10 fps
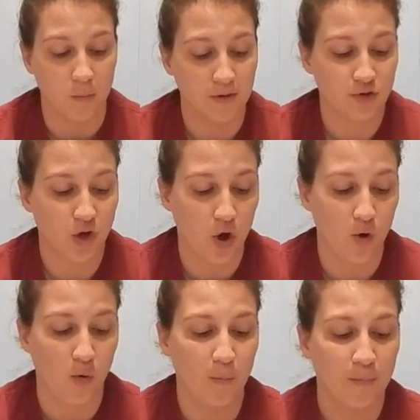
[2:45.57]

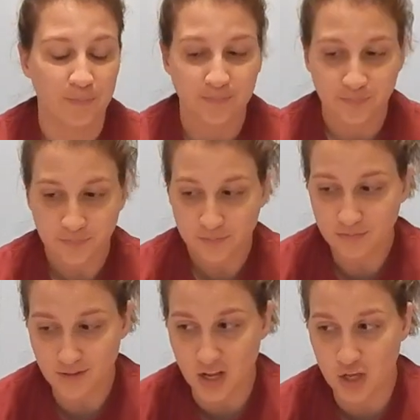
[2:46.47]
So
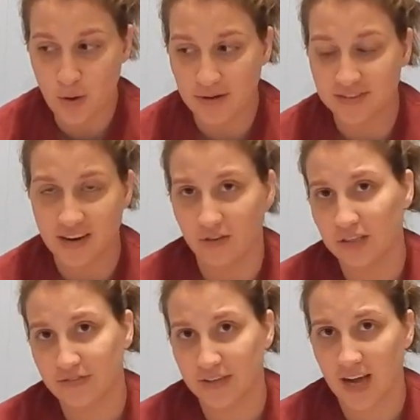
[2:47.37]
you have several
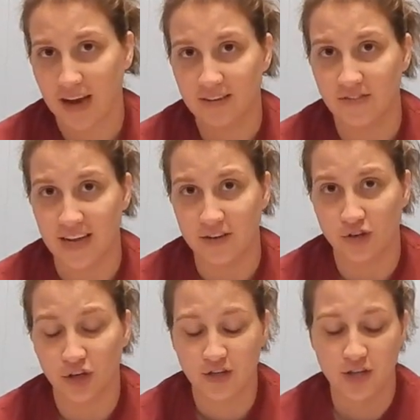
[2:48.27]
different kinds of
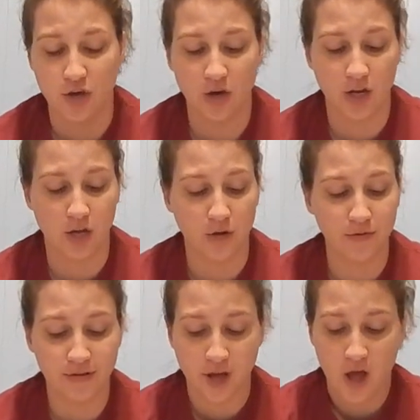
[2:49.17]
inserts that you can
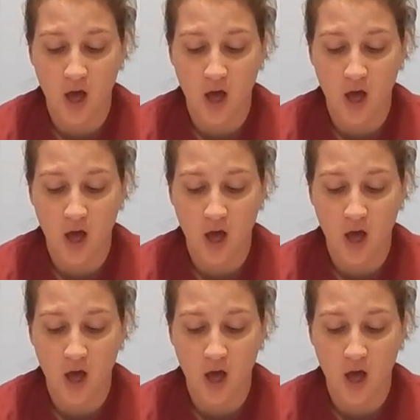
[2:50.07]
use.